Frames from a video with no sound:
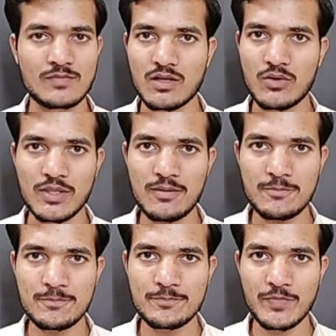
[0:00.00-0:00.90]
Okay,
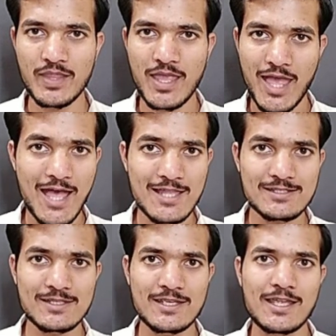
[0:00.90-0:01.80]
and
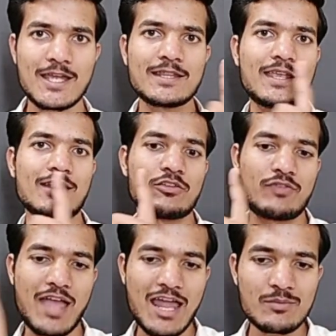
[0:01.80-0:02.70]
in the case of
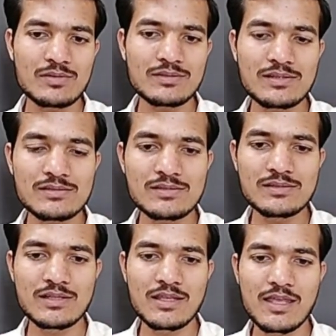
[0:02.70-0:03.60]
animal
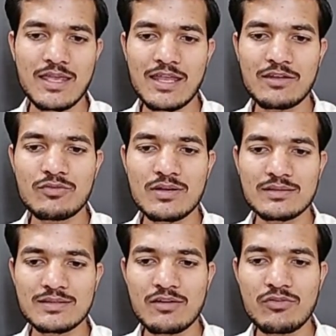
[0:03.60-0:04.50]
cells,
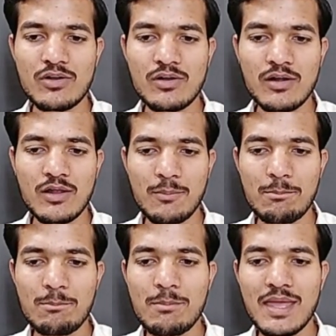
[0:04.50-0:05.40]
there were
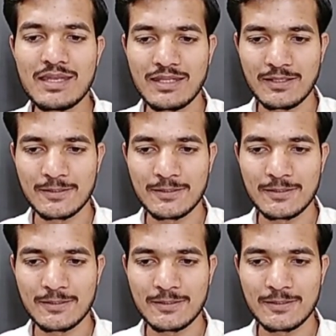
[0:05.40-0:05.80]
many.